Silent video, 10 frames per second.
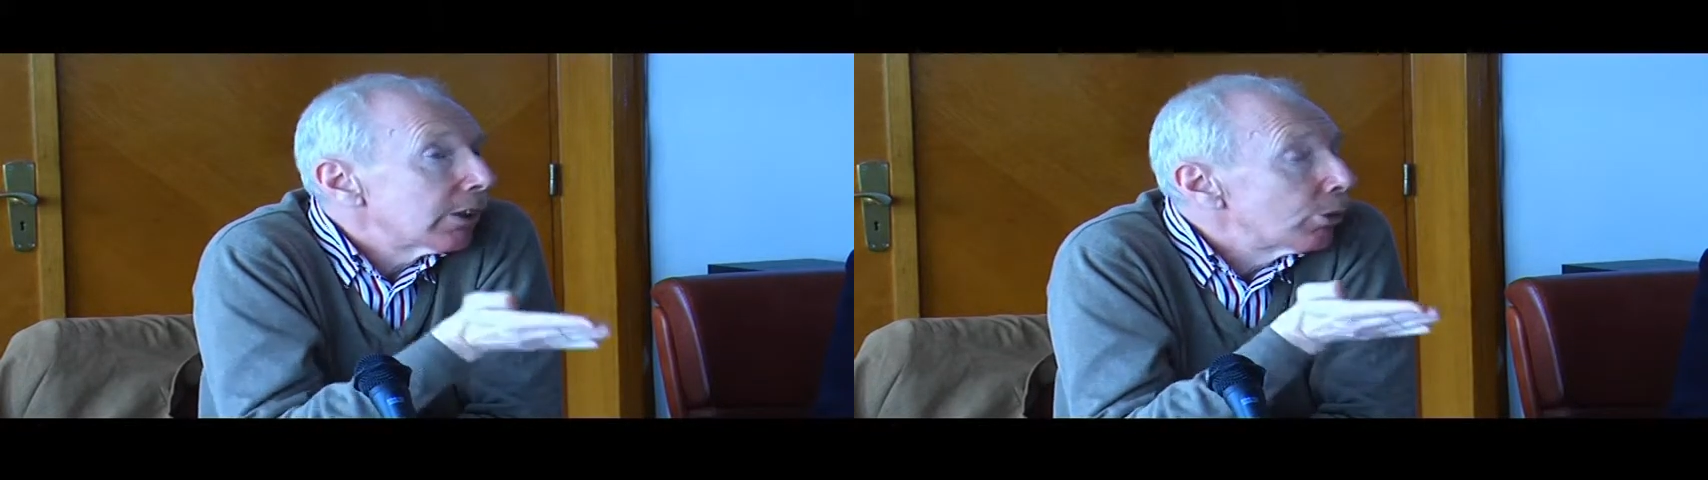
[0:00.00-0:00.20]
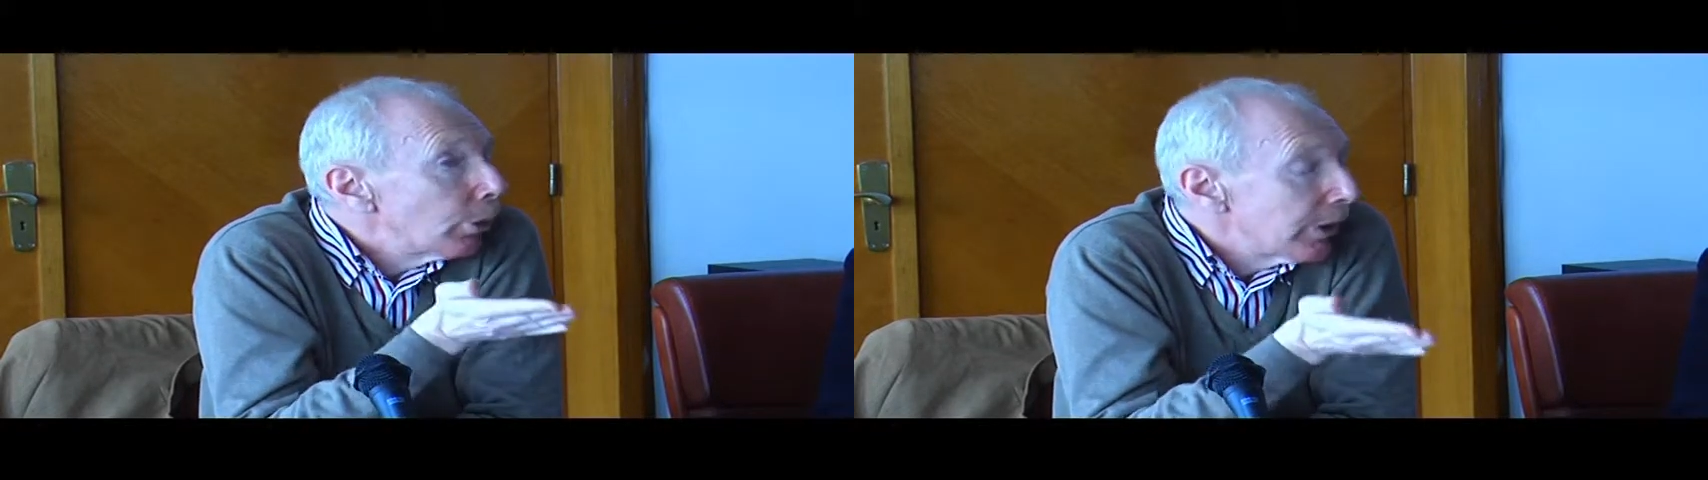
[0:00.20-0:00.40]

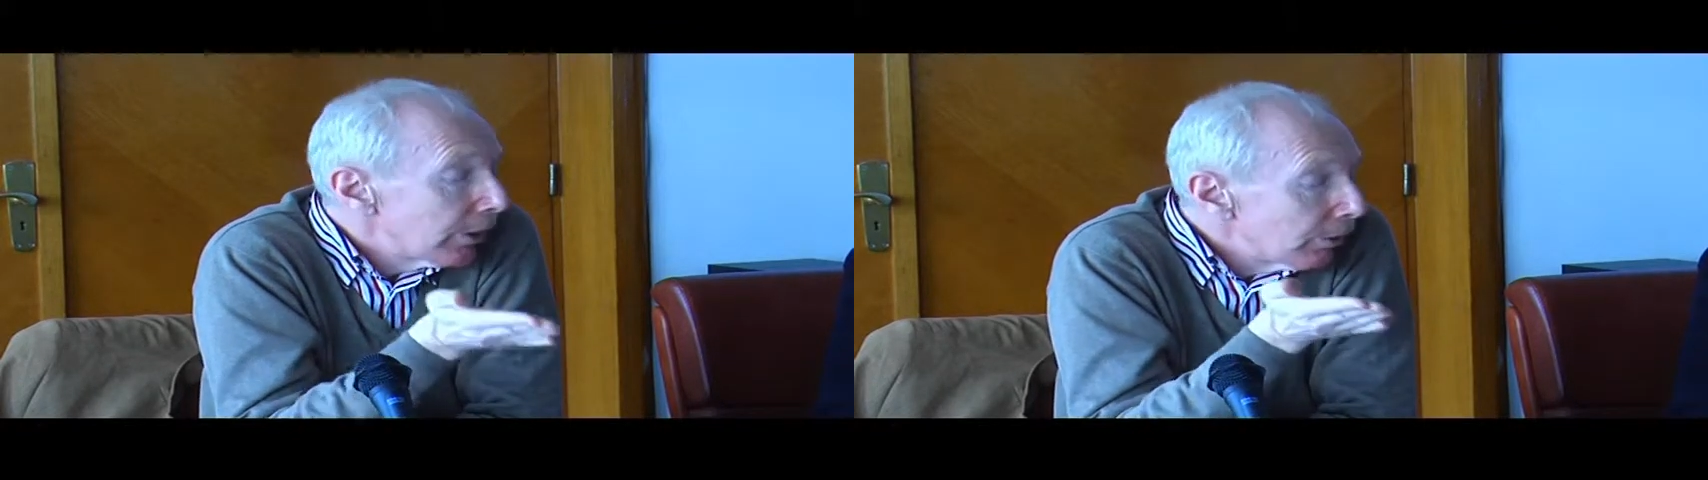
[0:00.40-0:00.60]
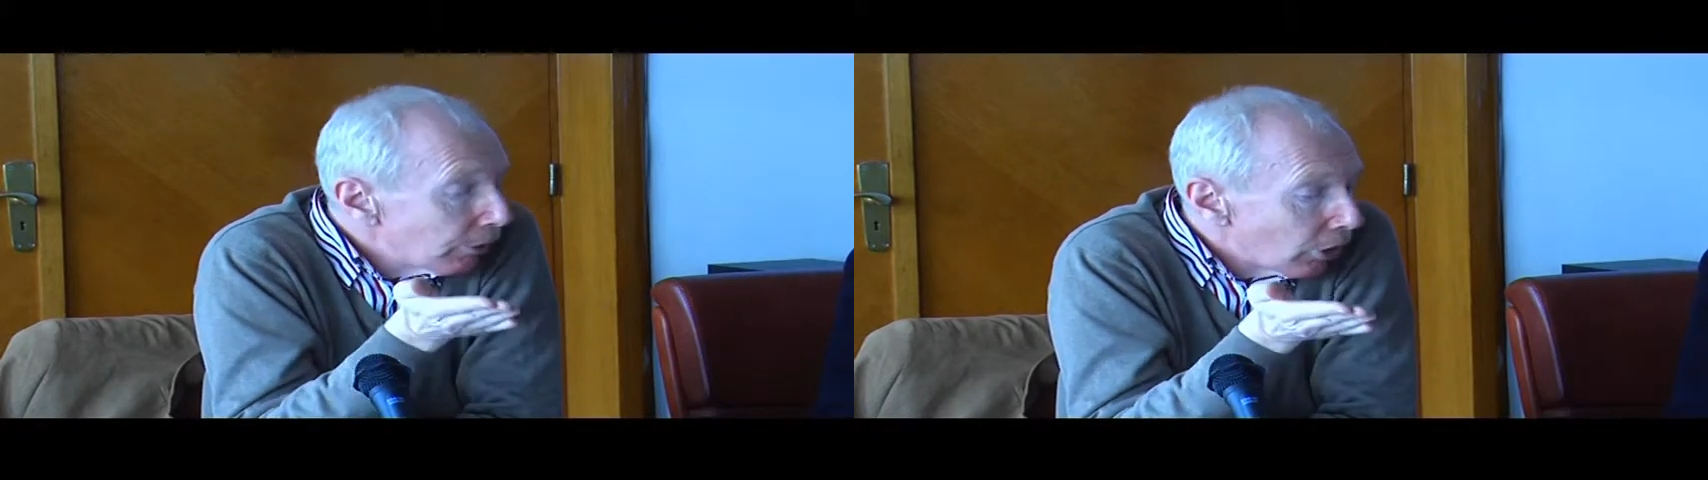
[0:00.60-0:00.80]
with
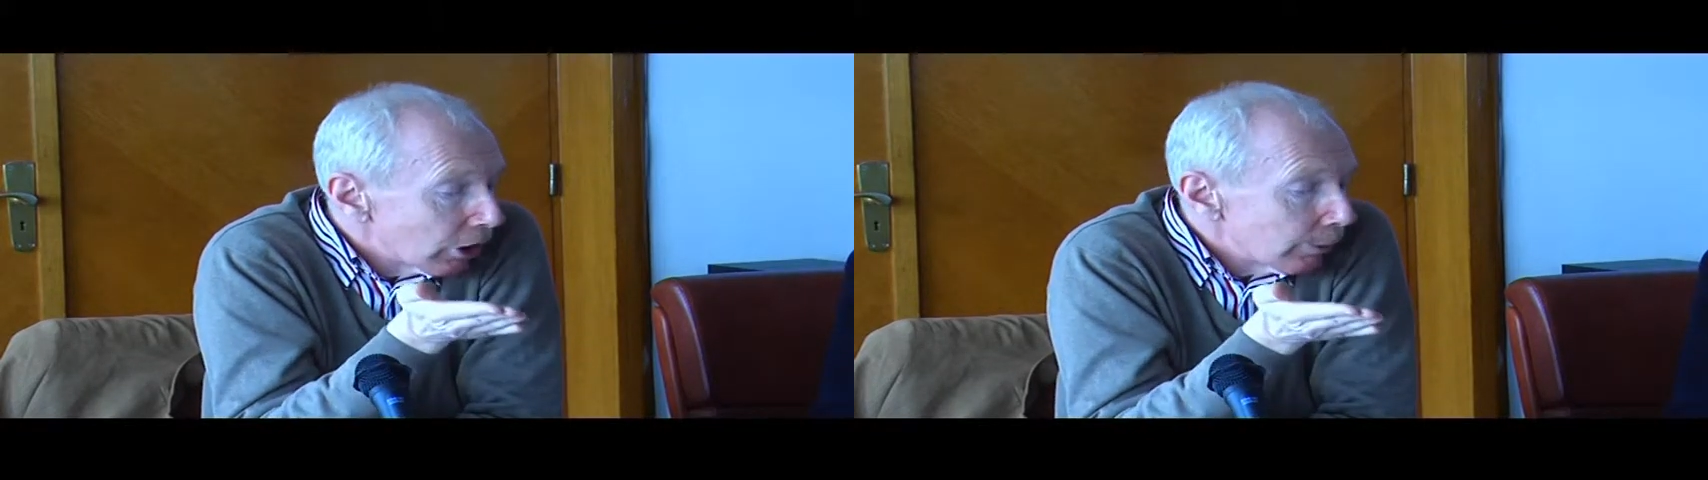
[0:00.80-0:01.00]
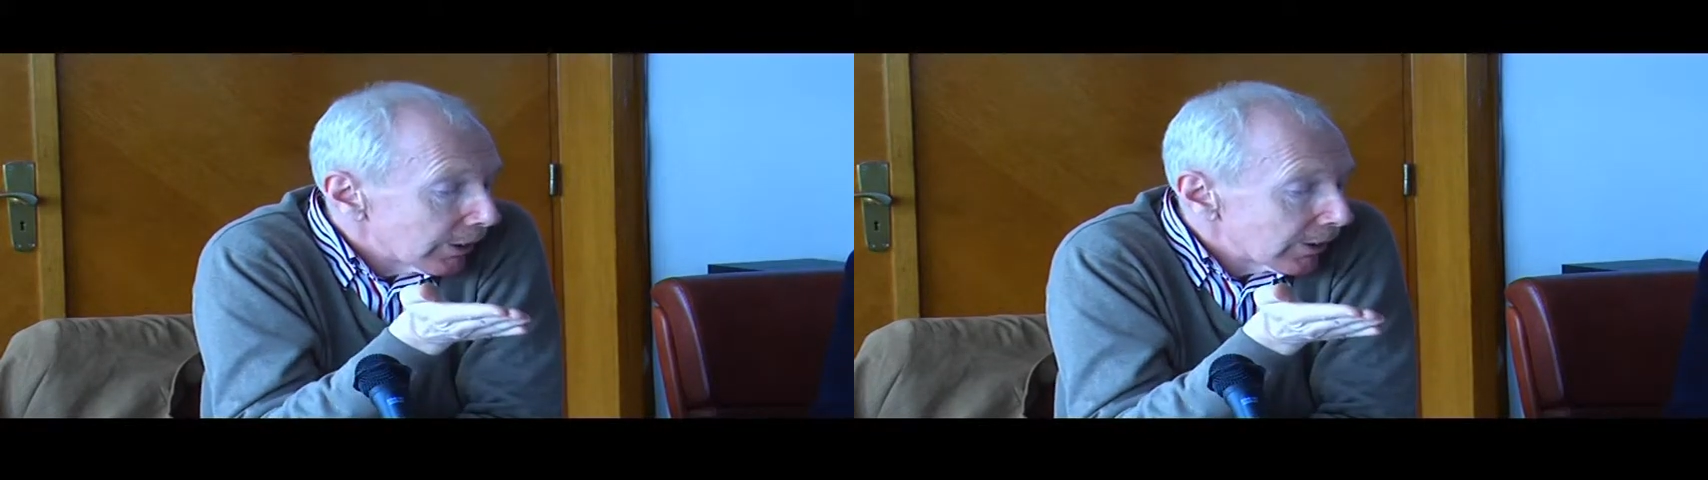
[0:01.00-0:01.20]

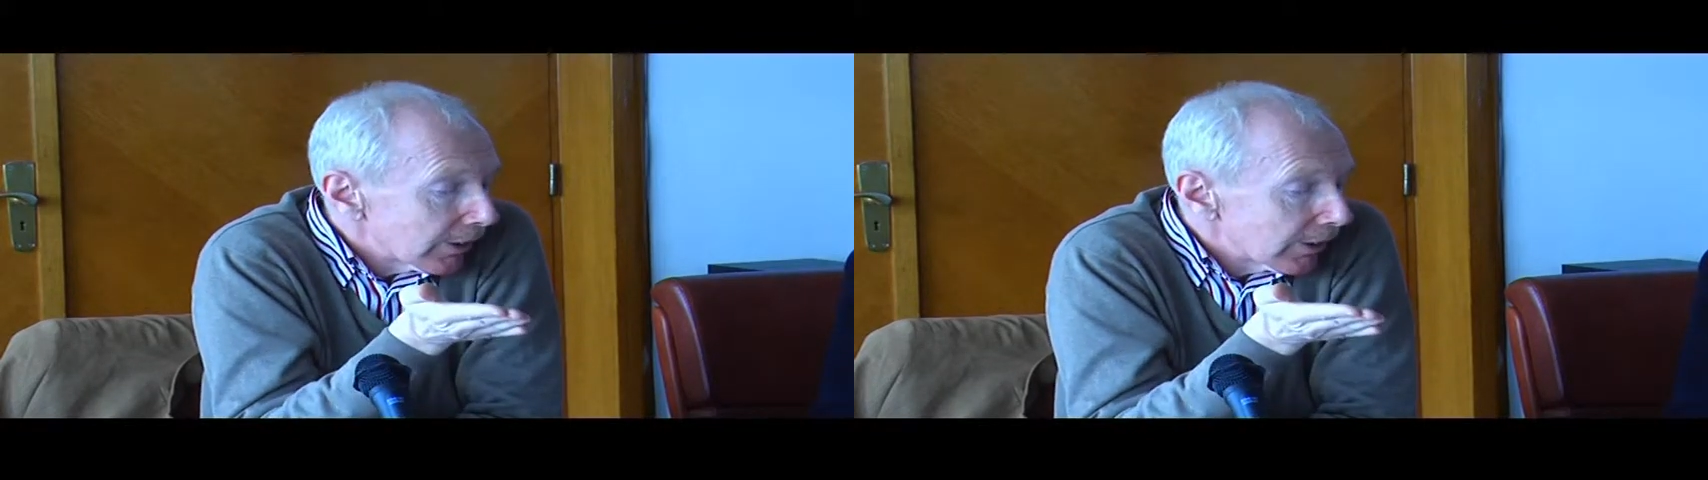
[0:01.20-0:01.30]
informants.